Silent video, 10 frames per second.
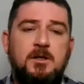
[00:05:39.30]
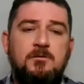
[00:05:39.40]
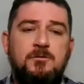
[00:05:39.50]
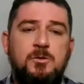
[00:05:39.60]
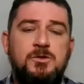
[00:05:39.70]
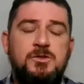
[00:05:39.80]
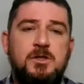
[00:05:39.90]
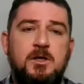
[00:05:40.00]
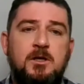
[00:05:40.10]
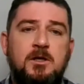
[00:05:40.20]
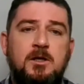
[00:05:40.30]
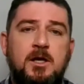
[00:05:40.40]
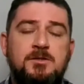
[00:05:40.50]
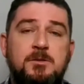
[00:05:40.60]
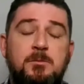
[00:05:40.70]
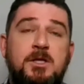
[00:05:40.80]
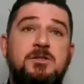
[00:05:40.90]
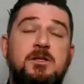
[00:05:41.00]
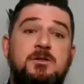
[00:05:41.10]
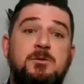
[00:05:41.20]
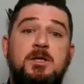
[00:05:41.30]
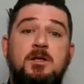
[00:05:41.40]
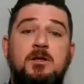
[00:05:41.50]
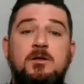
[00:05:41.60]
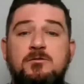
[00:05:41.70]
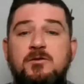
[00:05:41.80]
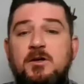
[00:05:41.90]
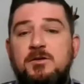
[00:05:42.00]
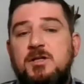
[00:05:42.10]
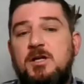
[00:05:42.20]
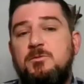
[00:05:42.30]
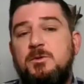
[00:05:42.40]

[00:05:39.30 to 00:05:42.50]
And of course, as I mentioned at the beginning of our chat,